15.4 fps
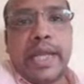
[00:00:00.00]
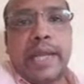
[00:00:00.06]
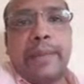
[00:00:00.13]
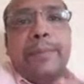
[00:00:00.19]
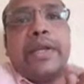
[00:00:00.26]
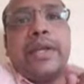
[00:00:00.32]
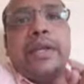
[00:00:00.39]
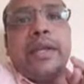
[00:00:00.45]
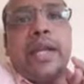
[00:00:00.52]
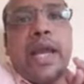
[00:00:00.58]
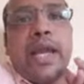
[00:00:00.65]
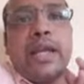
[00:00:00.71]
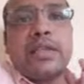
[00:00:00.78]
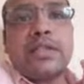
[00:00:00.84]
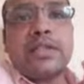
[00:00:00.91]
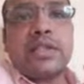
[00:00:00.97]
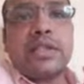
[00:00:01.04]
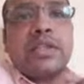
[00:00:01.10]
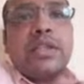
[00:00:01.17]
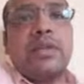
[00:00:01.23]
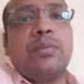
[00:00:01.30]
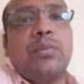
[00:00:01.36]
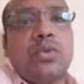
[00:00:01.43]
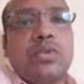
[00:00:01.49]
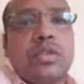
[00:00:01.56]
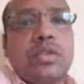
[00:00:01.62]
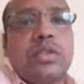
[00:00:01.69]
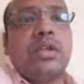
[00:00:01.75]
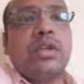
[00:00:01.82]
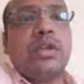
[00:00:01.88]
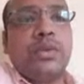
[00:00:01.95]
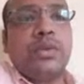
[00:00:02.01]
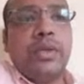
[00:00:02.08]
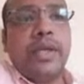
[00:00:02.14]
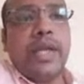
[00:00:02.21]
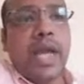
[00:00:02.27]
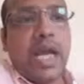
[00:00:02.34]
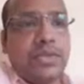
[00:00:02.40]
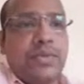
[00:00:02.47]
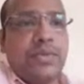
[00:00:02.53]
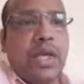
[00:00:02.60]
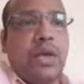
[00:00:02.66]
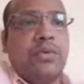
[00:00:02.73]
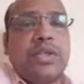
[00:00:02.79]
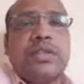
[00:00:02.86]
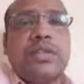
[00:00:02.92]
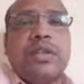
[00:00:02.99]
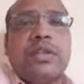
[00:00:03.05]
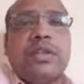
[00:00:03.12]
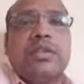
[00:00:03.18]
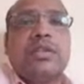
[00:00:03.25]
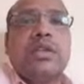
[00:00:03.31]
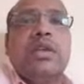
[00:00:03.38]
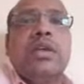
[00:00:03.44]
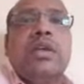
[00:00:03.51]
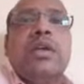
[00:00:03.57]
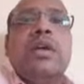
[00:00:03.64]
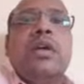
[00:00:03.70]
tape reader and signal processing unit, as we have discussed.